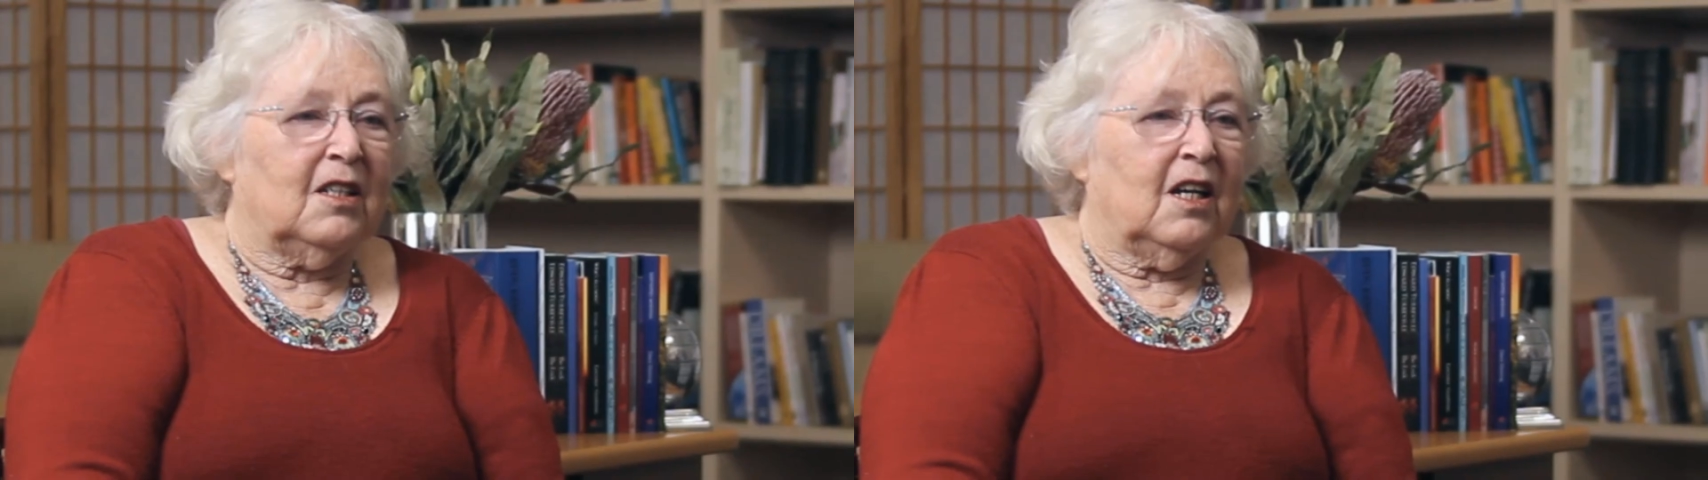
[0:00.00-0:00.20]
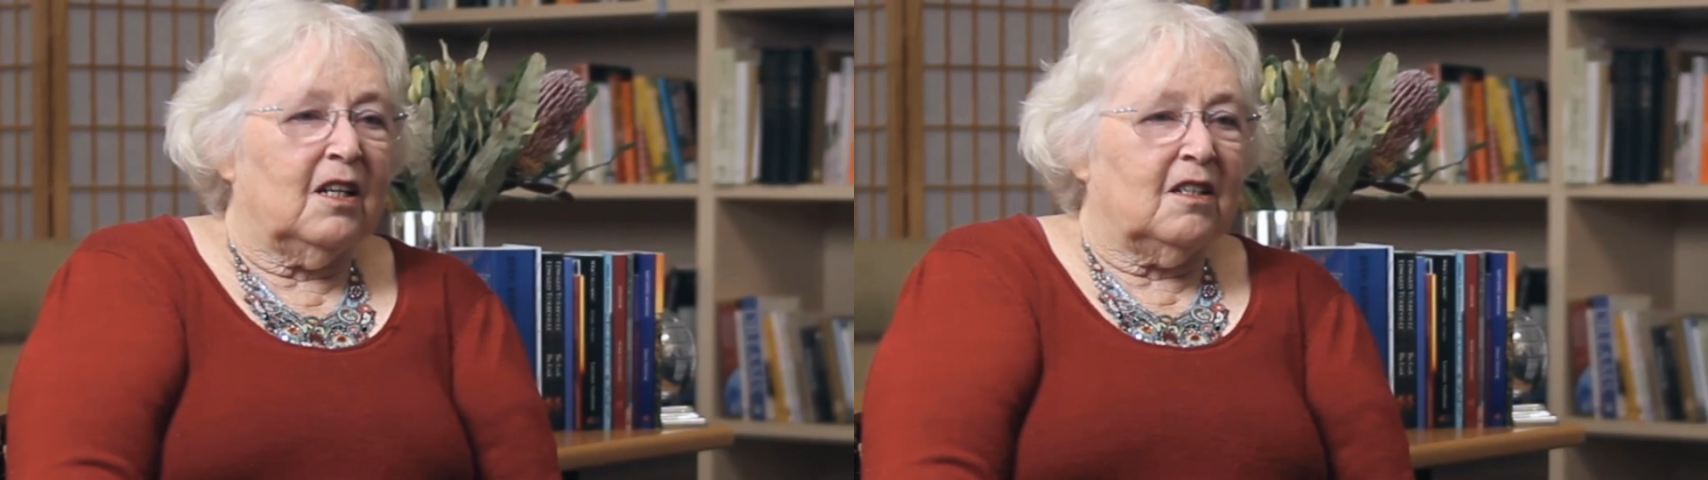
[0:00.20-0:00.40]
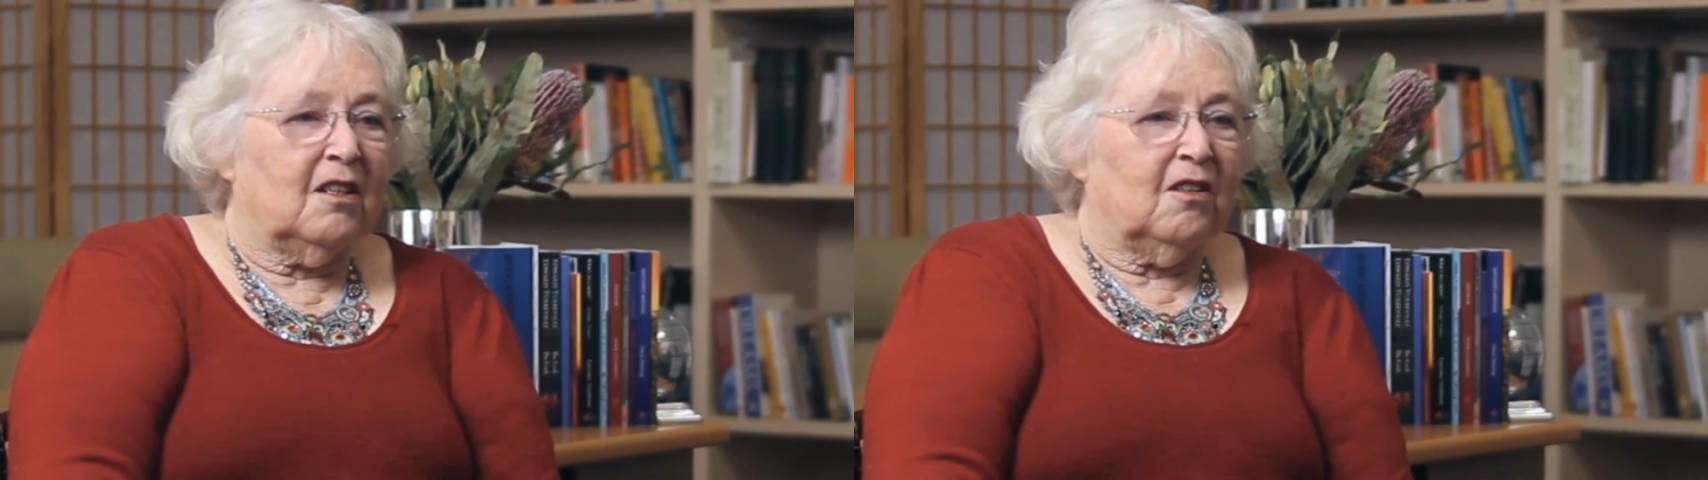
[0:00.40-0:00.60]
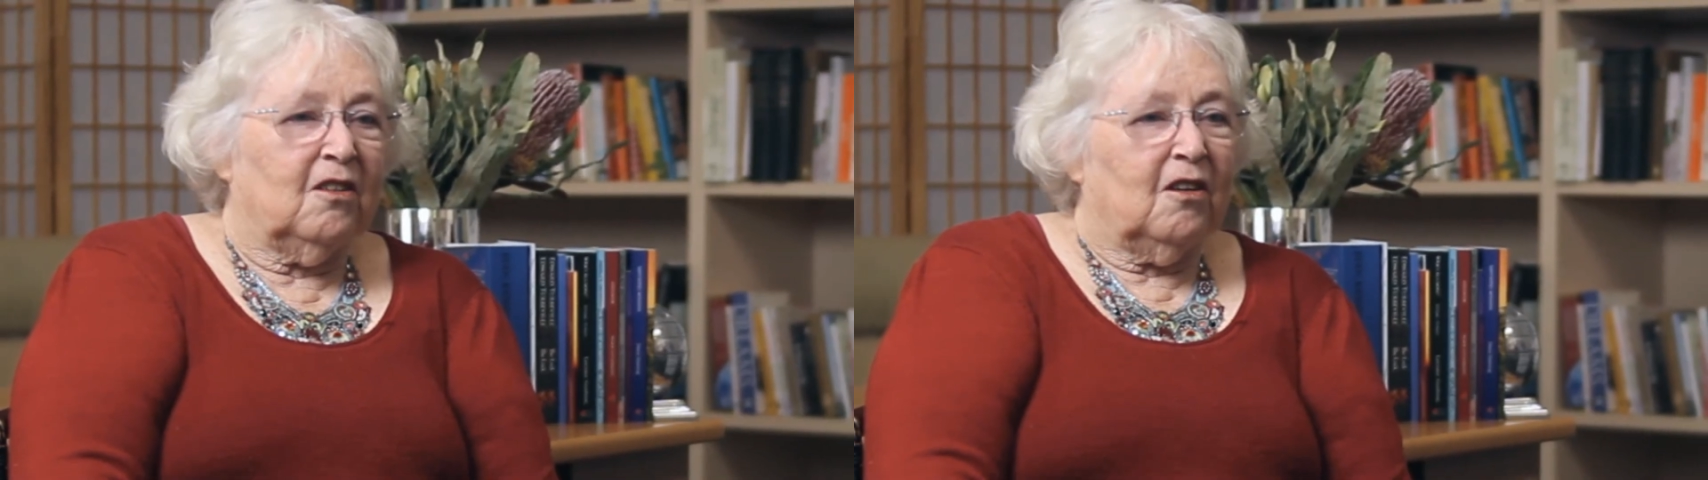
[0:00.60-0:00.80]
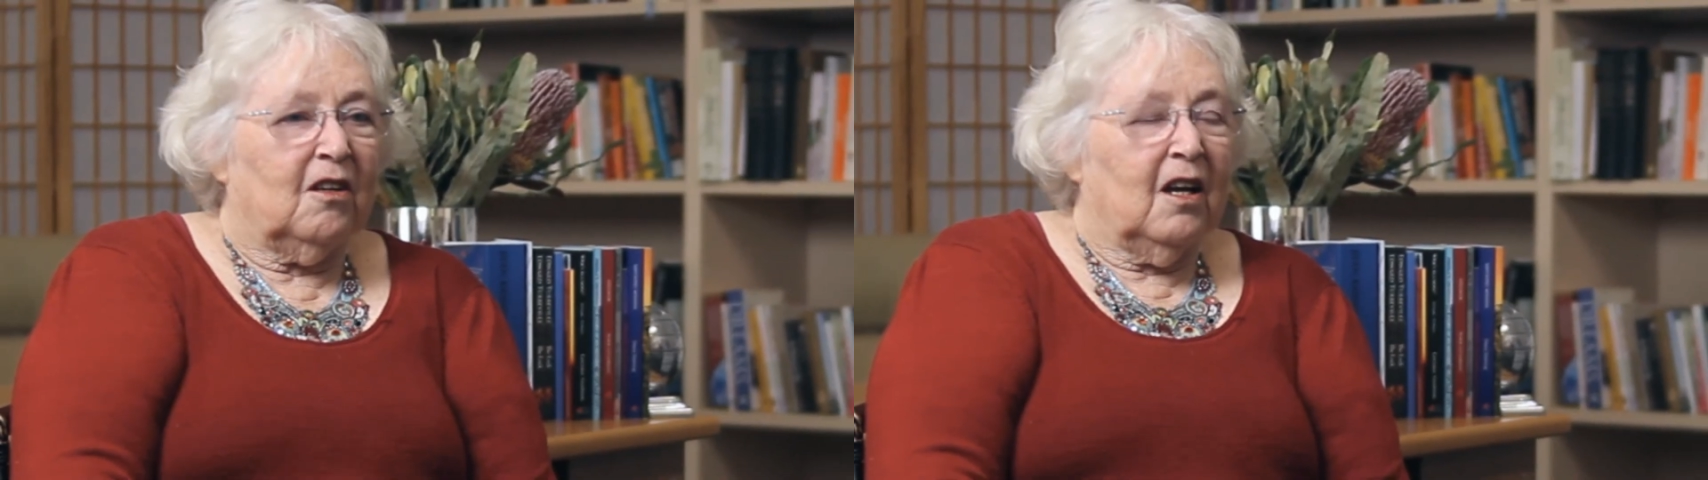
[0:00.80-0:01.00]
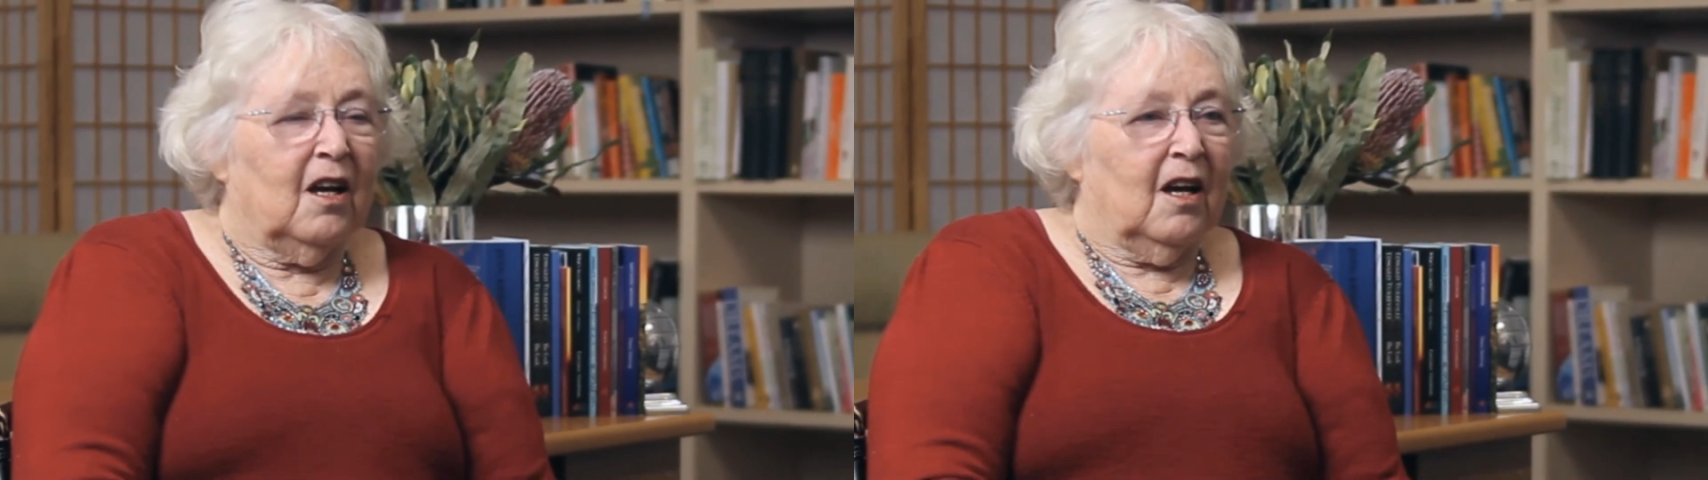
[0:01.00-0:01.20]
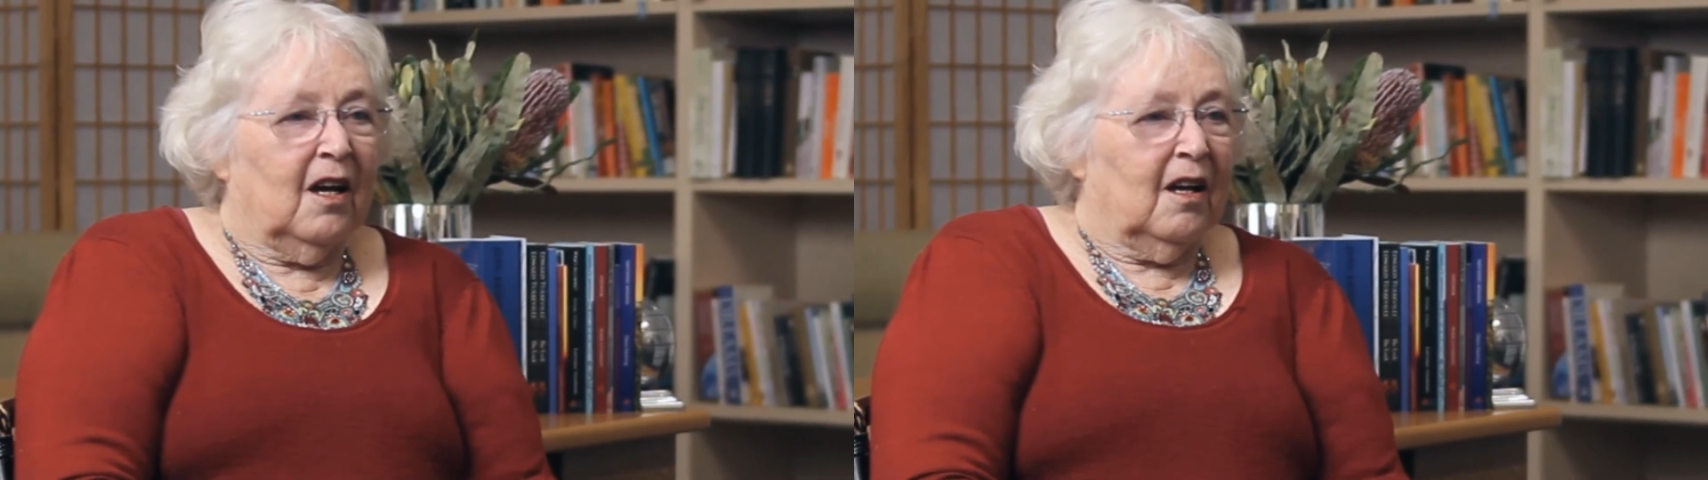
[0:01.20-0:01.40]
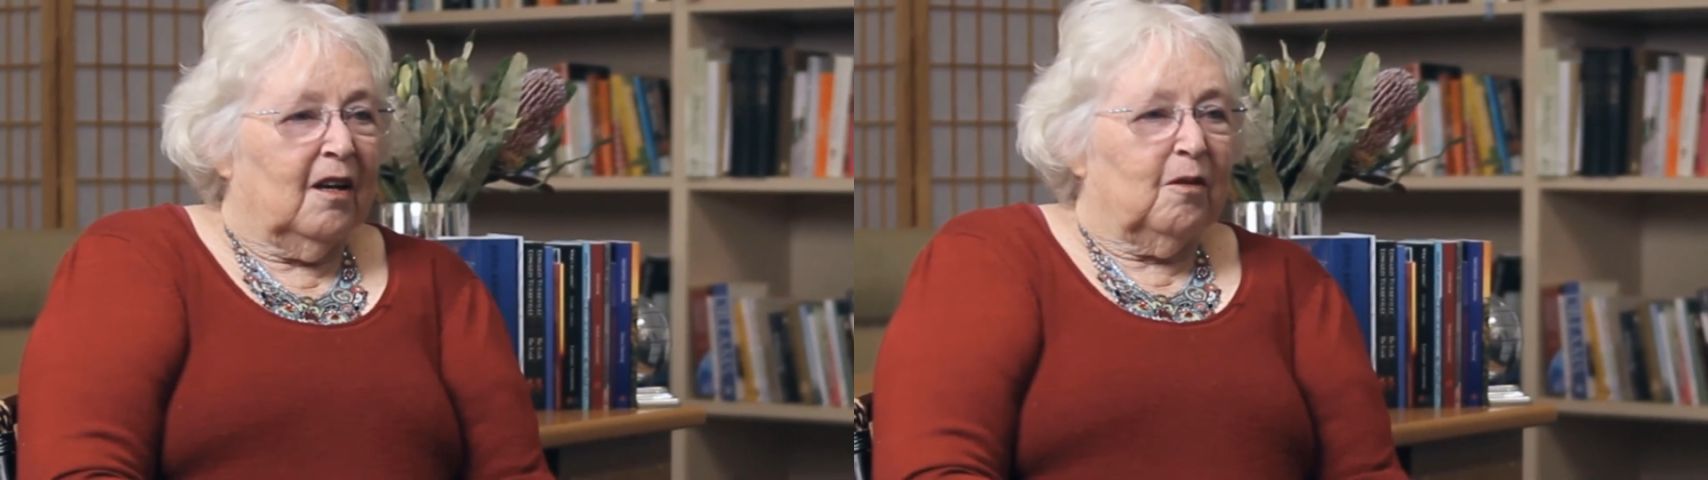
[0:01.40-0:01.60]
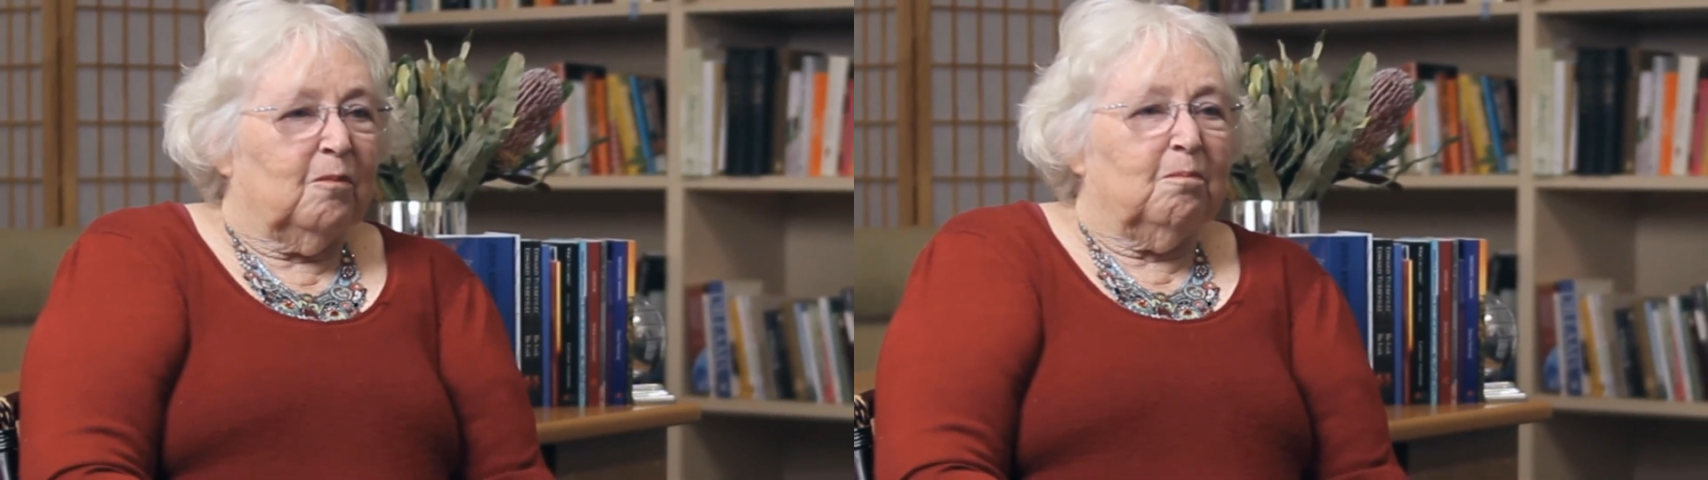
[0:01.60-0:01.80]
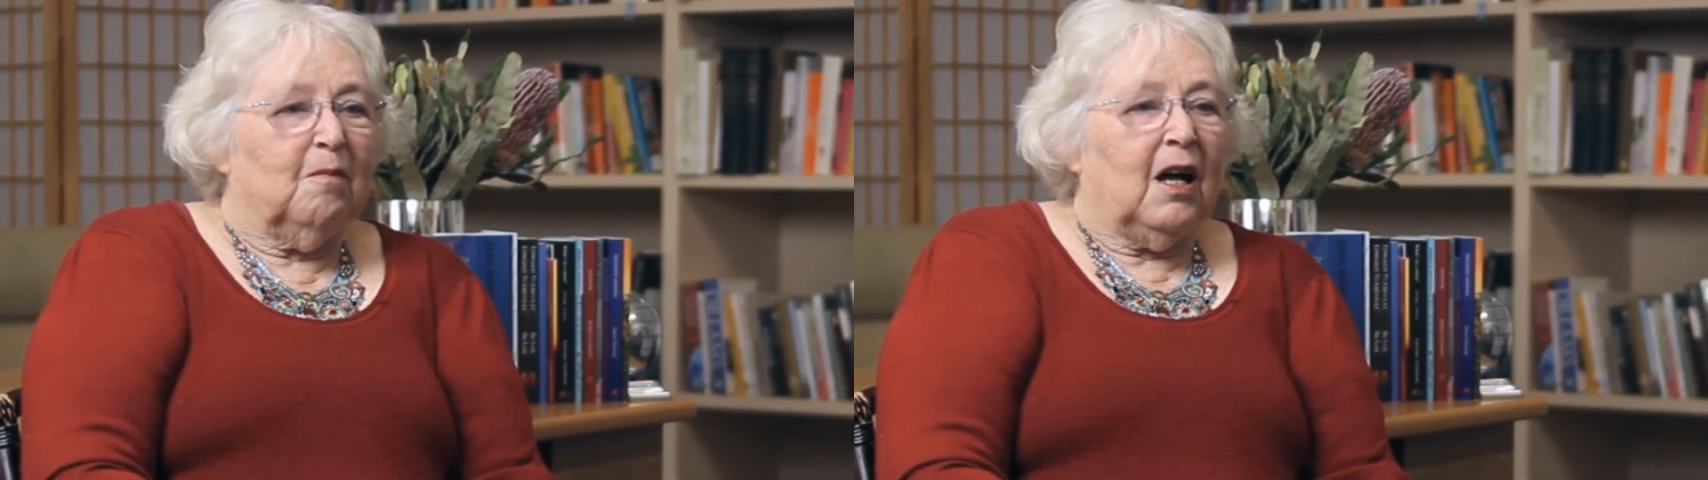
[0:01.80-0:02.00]
tend to
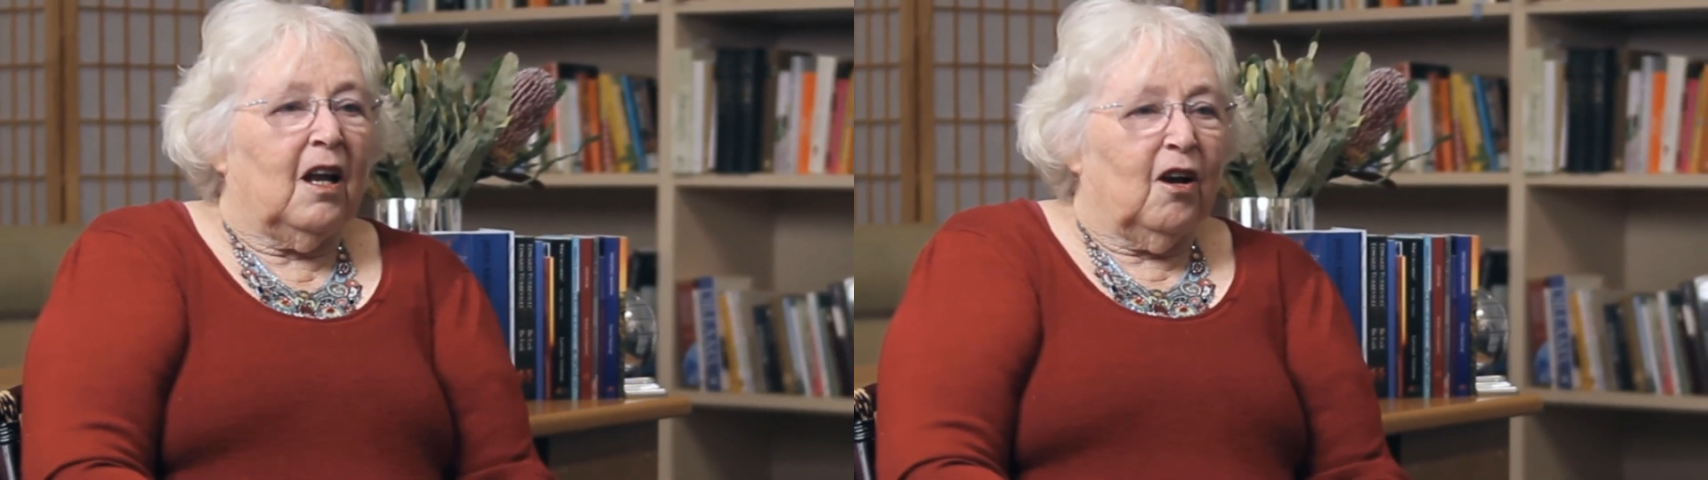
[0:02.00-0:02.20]
mull